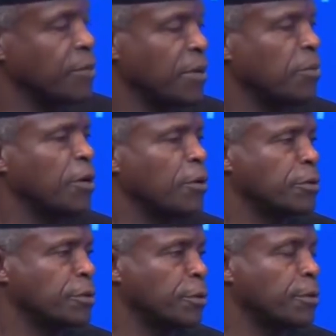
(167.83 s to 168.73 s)
And we're
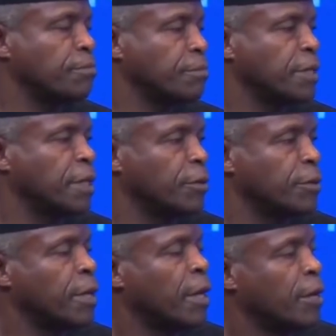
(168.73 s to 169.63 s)
also,
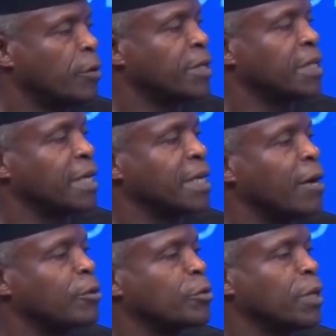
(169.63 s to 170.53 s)
looking at
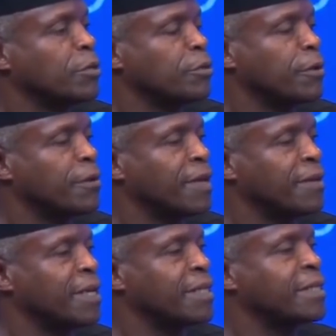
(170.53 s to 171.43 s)
how to ensure that
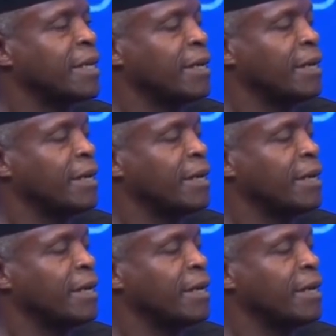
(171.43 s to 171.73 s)
there is